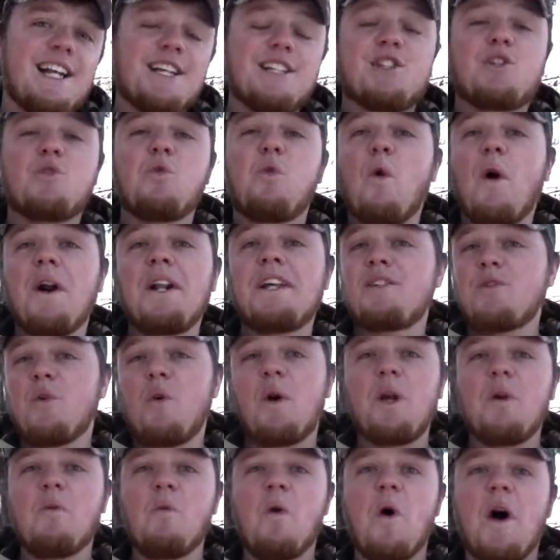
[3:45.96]
is
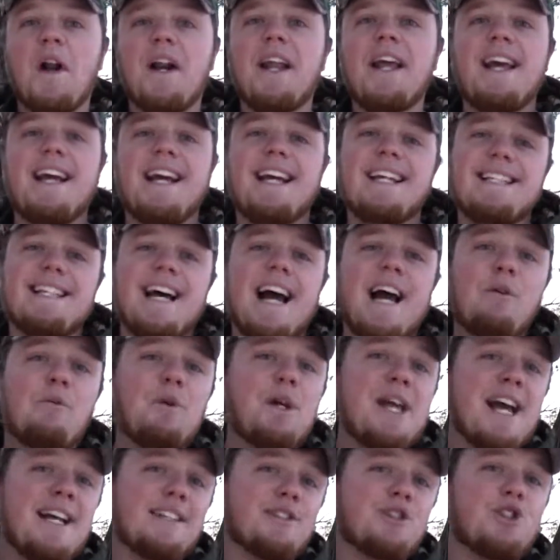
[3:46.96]
2021 and
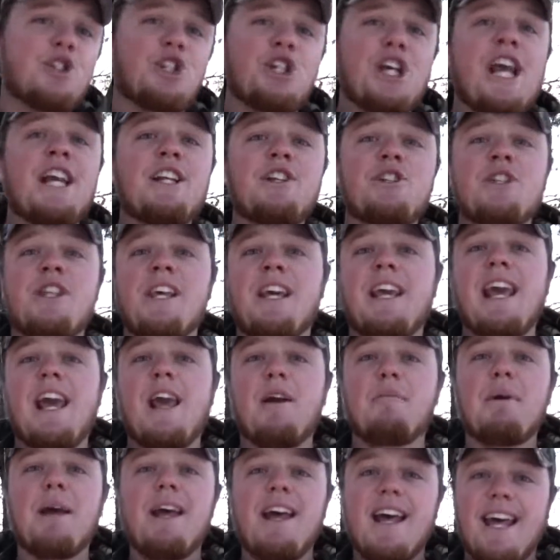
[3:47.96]
TideWe has changed the
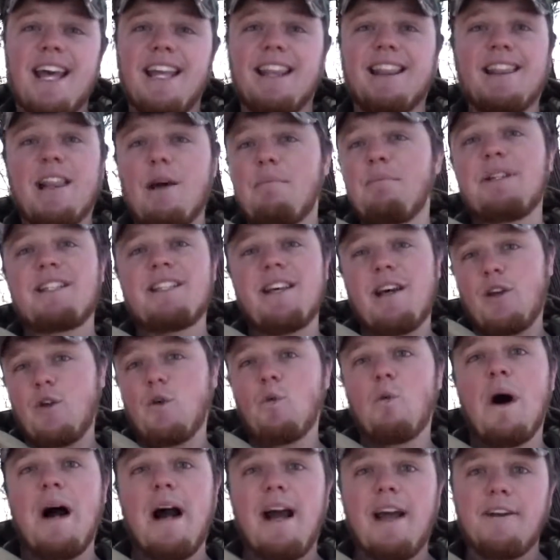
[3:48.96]
game, and let me tell you
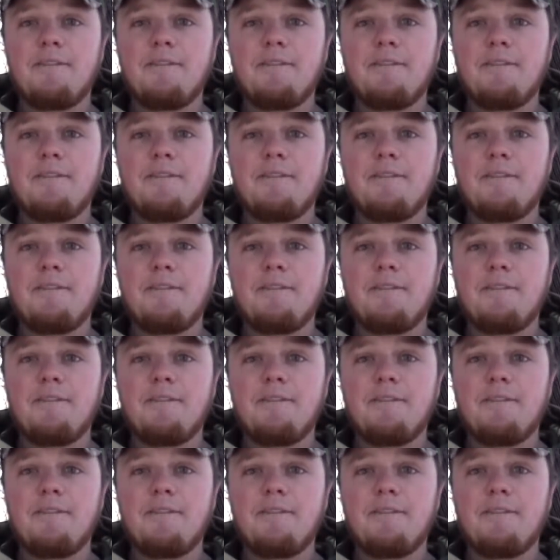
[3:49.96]
why.